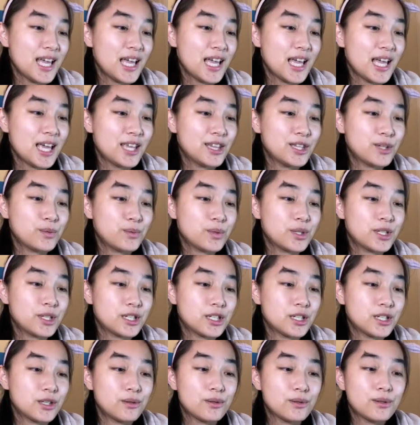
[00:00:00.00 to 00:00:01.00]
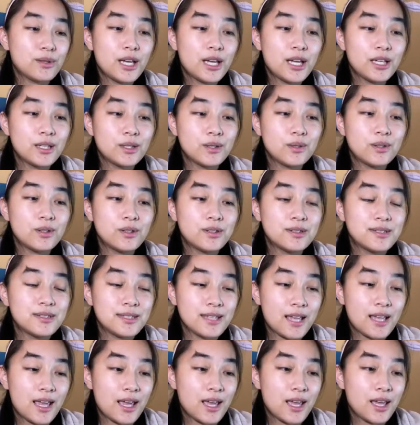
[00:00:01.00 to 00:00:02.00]
And then we're gonna go ahead and
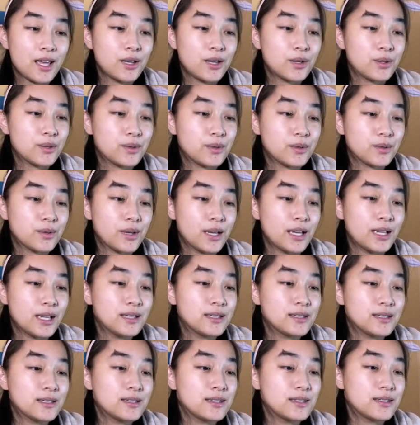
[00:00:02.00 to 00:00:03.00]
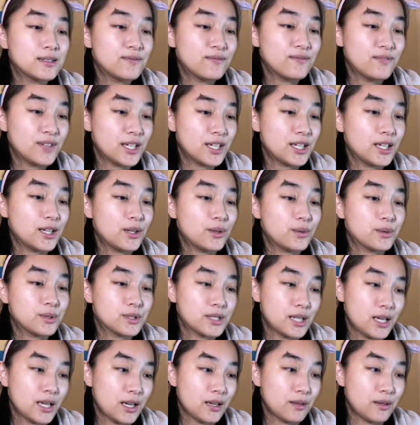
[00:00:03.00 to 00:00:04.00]
say create video
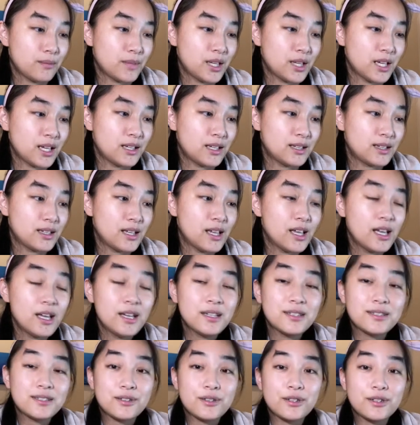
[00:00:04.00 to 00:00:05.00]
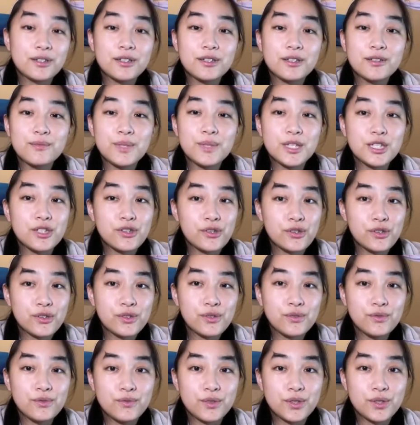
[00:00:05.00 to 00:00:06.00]
timeline. So there are gonna be
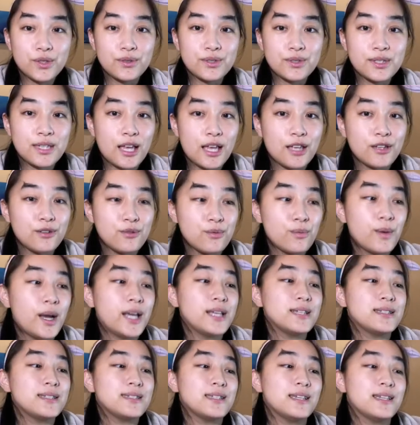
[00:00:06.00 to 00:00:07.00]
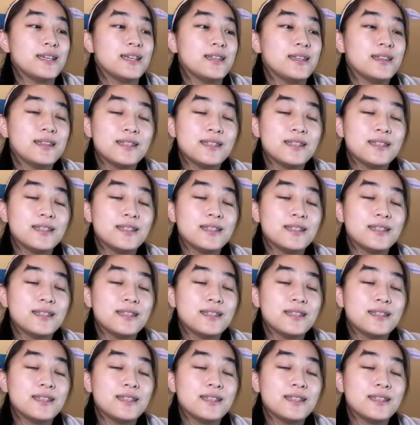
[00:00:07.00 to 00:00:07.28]
two views that you might see.